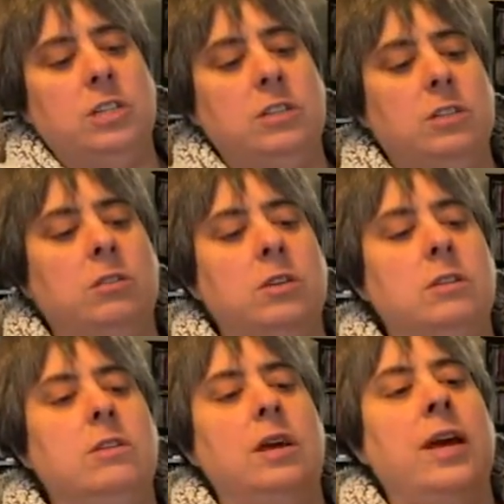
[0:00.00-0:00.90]
you can
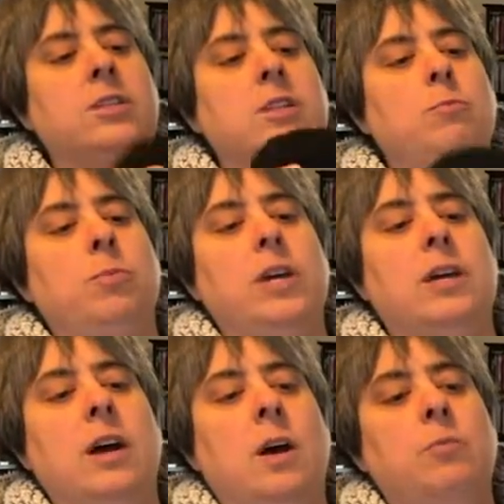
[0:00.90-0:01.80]
actually pick
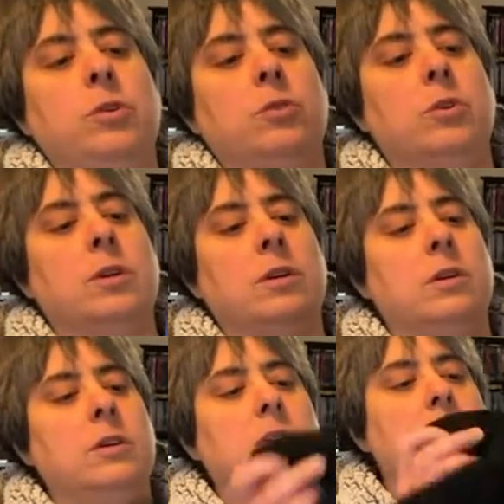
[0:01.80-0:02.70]
up your
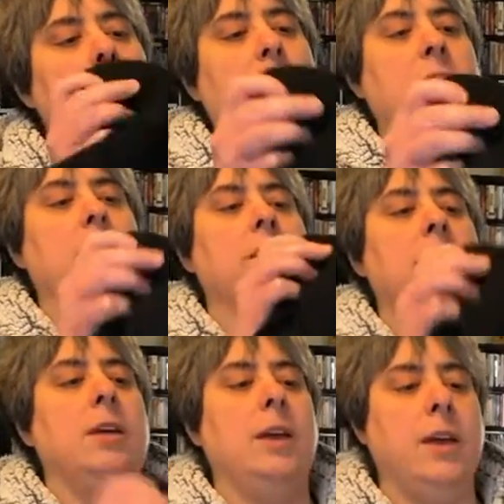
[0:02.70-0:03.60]
sweater
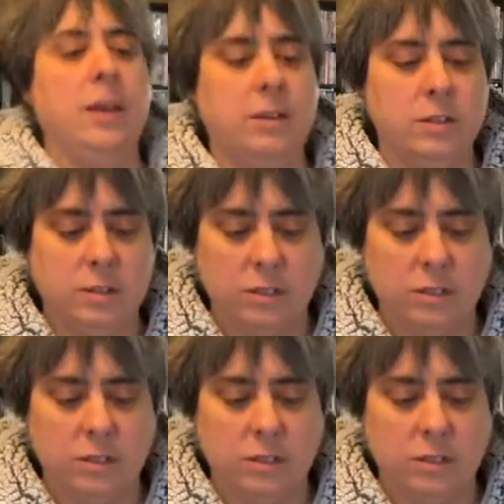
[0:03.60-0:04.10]
and